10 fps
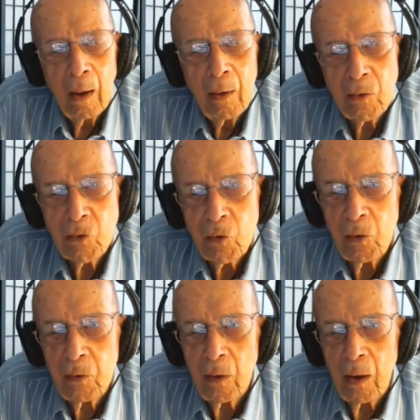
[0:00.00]
I
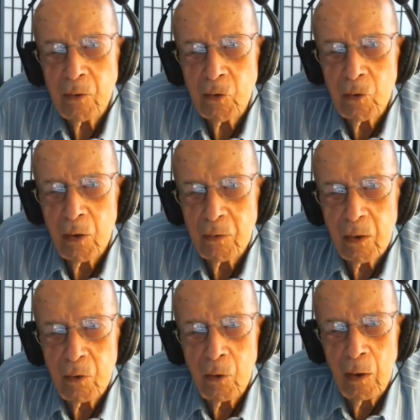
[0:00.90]
enjoyed I joined
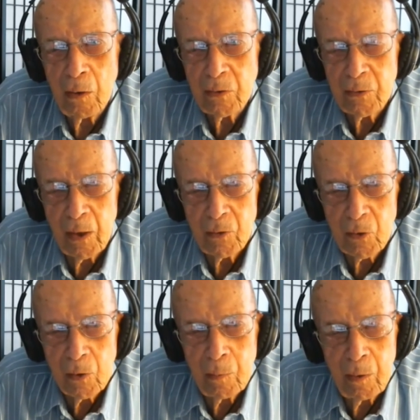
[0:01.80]
the United
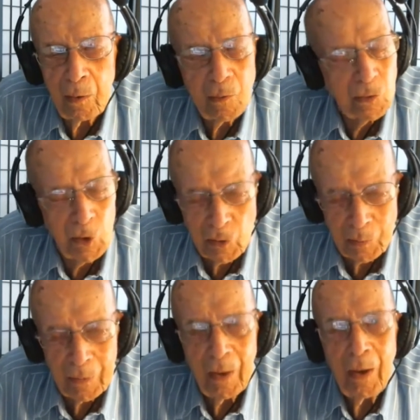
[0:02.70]
States Army,
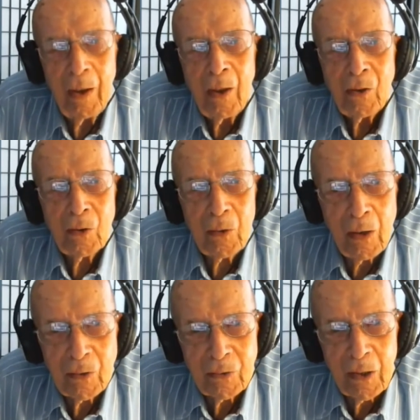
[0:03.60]
excuse me,
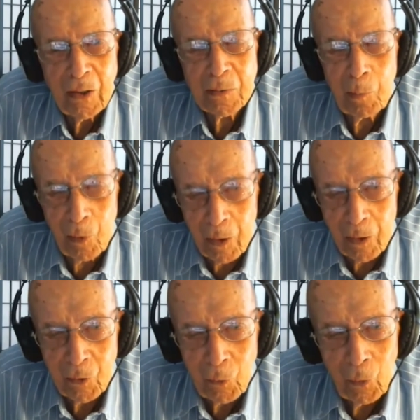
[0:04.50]
United States
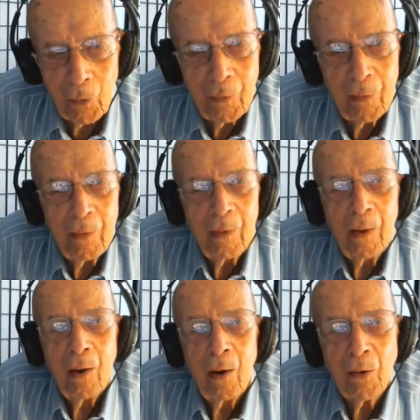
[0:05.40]
Marine Corps
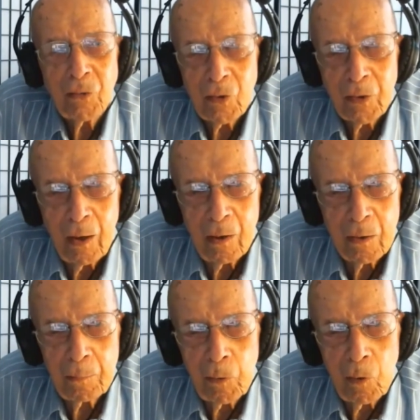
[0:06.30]
Officer
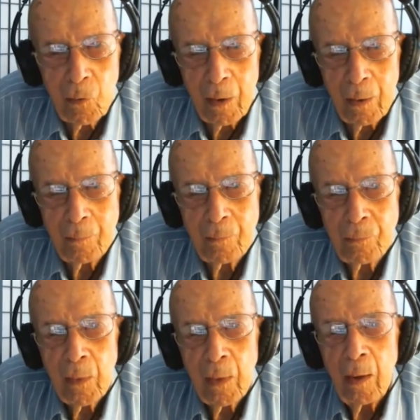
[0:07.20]
Candidate Program
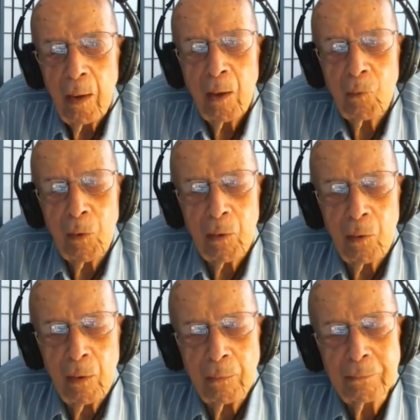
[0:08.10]
and went
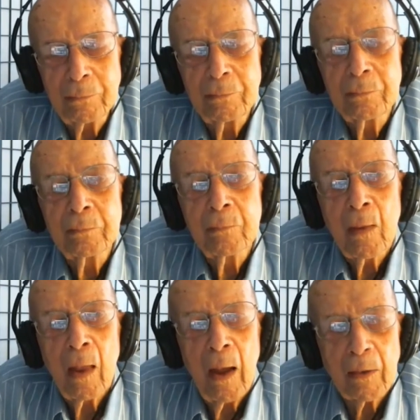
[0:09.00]
on
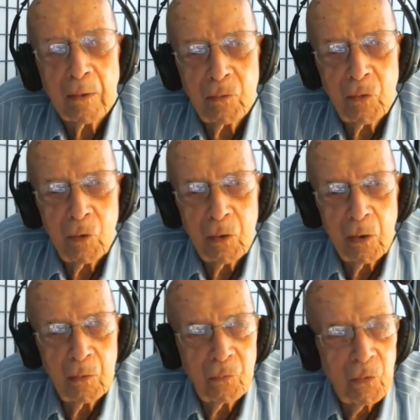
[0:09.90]
active
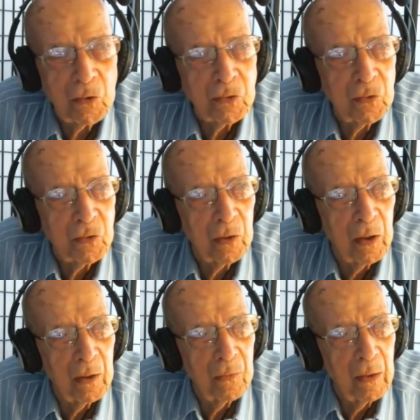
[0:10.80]
duty on 1st of
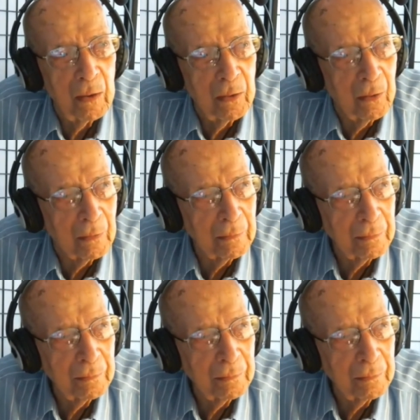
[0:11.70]
July that year.